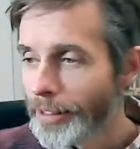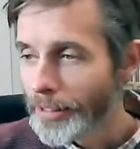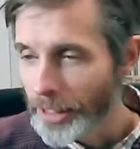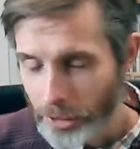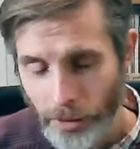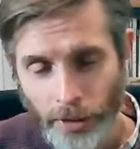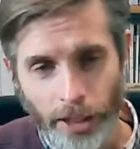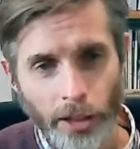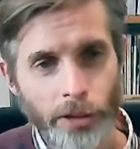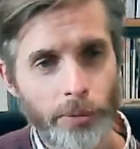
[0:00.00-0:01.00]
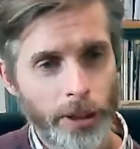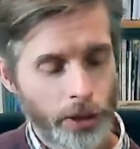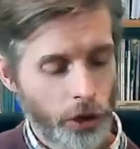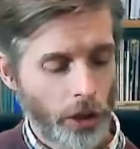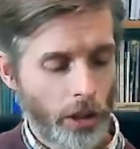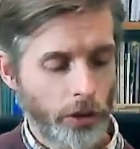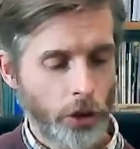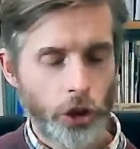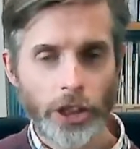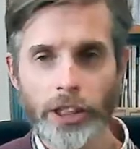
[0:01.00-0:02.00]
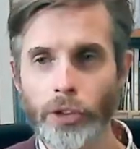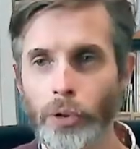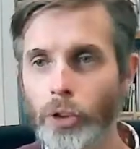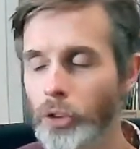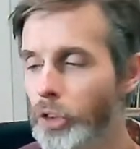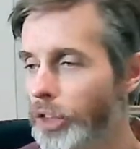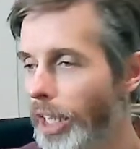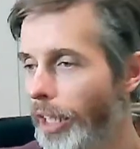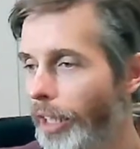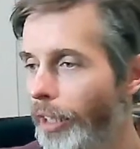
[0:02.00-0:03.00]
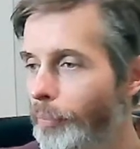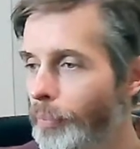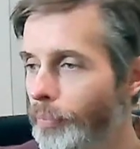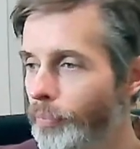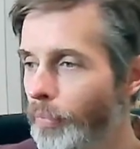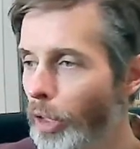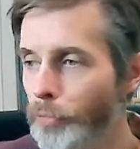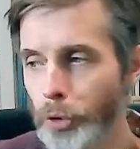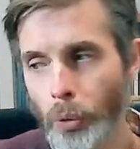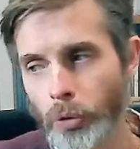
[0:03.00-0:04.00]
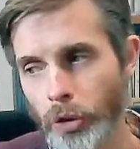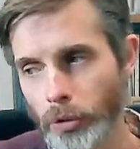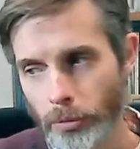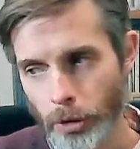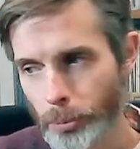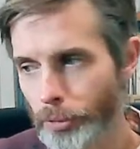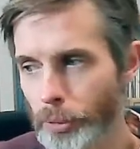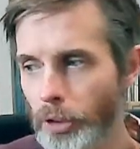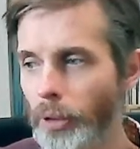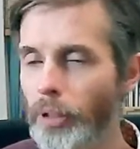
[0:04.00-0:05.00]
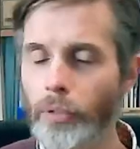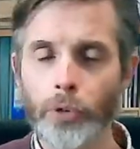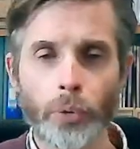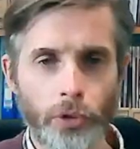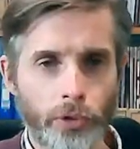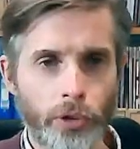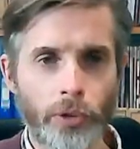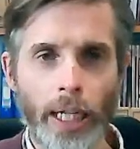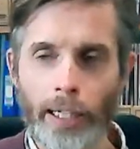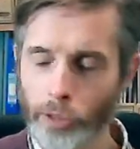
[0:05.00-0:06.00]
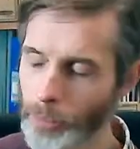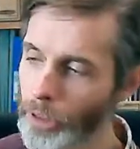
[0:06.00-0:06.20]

let's give it a go. We're going to start on the G chords. I've talked, just before we do, I talked through how to play all